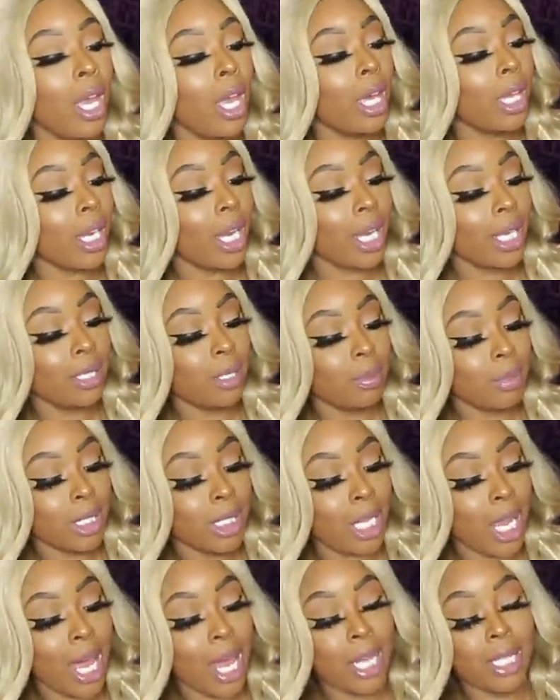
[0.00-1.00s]
And I got some
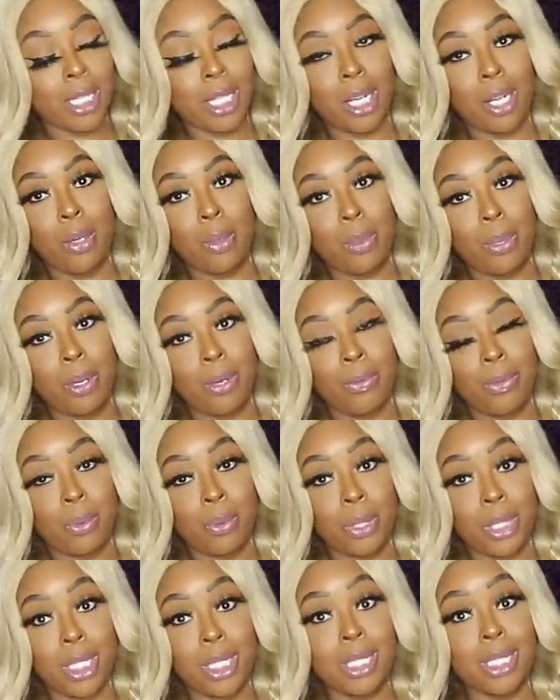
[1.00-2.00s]
slides that go perfect
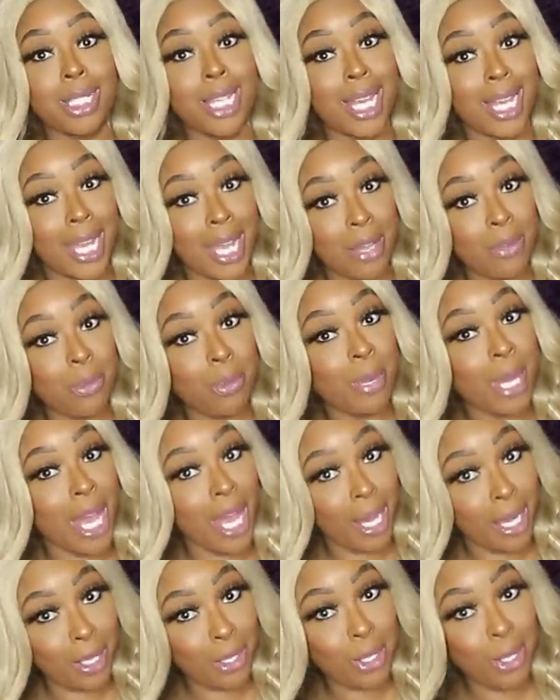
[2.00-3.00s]
with this. That came from
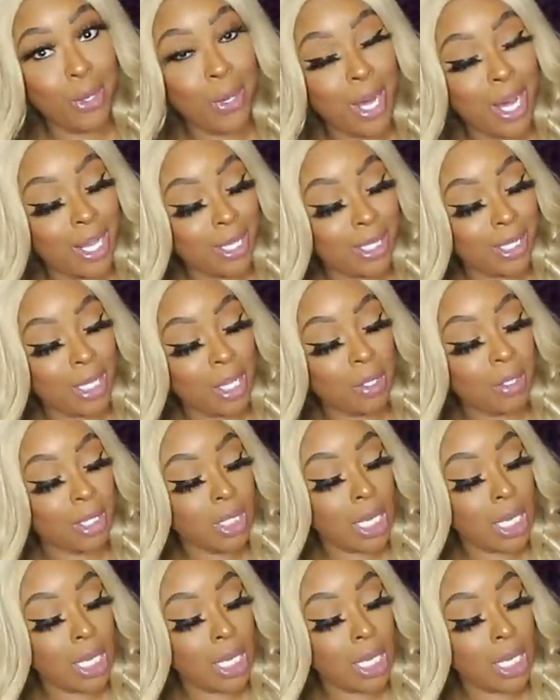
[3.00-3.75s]
Aldo also.